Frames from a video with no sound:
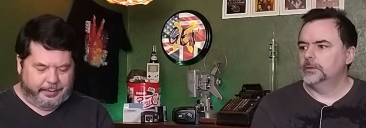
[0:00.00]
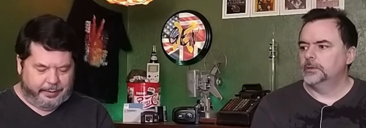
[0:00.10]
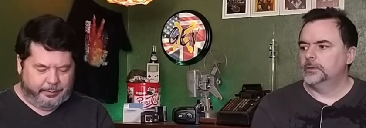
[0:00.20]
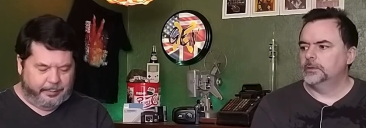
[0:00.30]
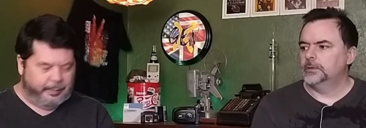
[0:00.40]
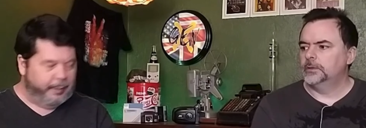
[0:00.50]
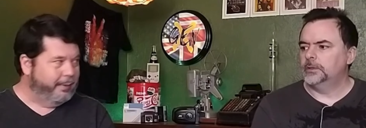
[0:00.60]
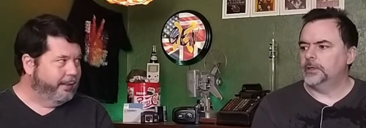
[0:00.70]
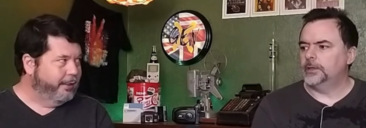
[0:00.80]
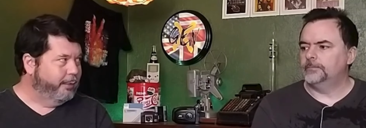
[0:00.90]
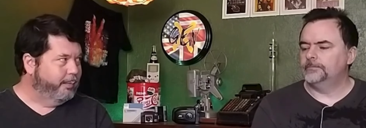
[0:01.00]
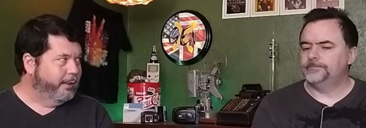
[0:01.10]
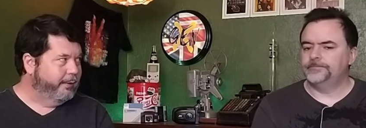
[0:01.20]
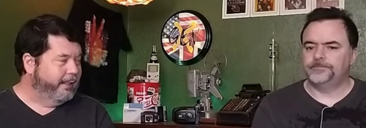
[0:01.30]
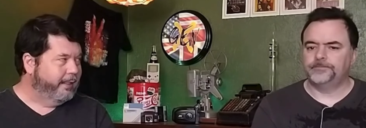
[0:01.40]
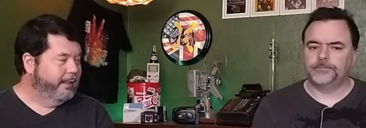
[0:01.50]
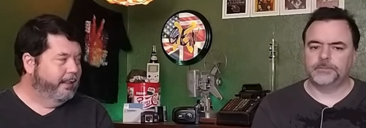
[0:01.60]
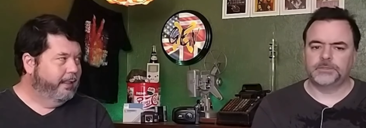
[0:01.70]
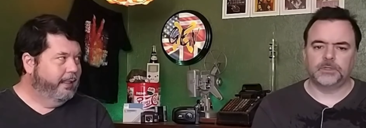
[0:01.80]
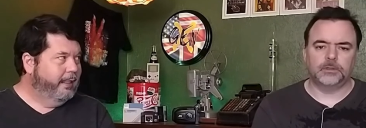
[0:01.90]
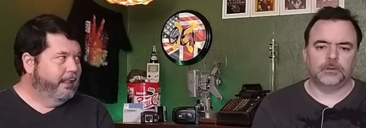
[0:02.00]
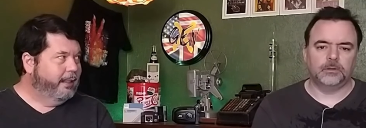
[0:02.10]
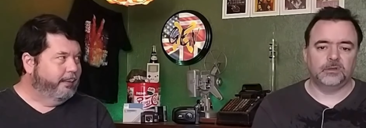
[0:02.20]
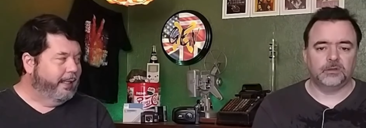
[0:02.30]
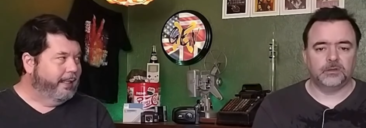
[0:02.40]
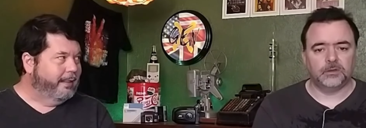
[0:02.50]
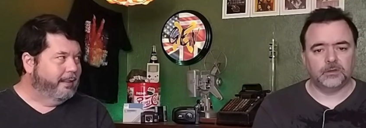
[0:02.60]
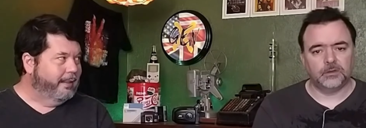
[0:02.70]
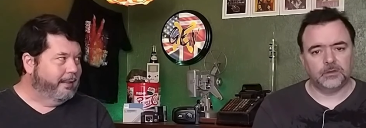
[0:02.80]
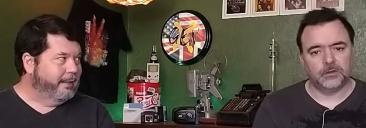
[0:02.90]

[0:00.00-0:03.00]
Speaker 1: Hut when people had a coupon. You had to, we had to collect the